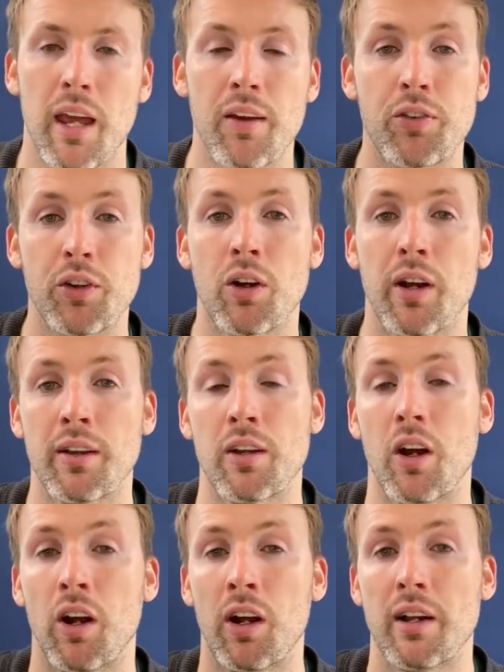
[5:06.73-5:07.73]
If you're in
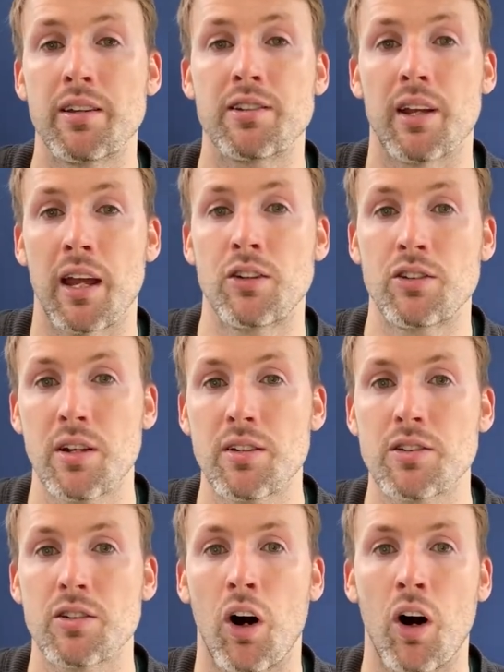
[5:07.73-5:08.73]
the early
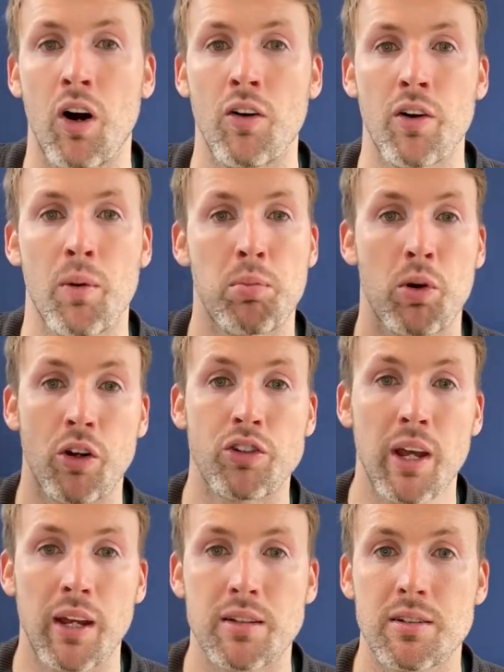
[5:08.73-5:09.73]
stages of a
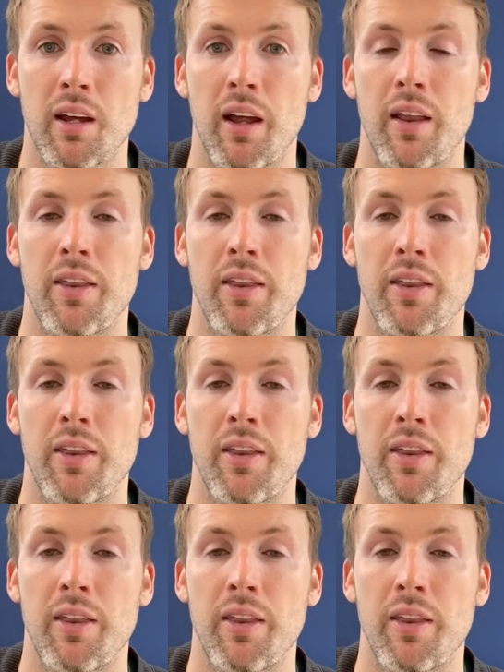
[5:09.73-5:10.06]
project,